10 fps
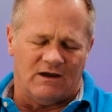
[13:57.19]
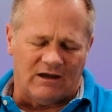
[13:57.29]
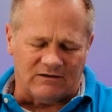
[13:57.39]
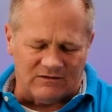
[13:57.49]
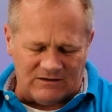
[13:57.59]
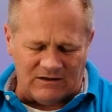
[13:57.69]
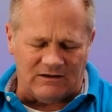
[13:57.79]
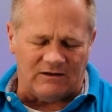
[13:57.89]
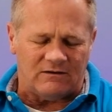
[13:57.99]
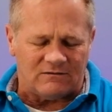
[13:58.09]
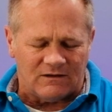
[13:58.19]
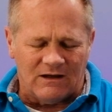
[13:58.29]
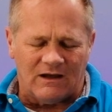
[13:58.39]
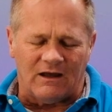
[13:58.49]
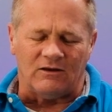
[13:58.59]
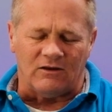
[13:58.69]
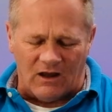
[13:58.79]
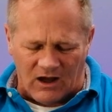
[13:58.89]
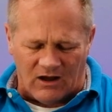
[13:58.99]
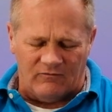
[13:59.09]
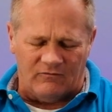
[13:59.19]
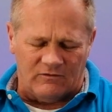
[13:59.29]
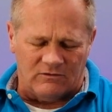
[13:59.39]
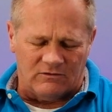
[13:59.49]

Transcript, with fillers: and deeds and love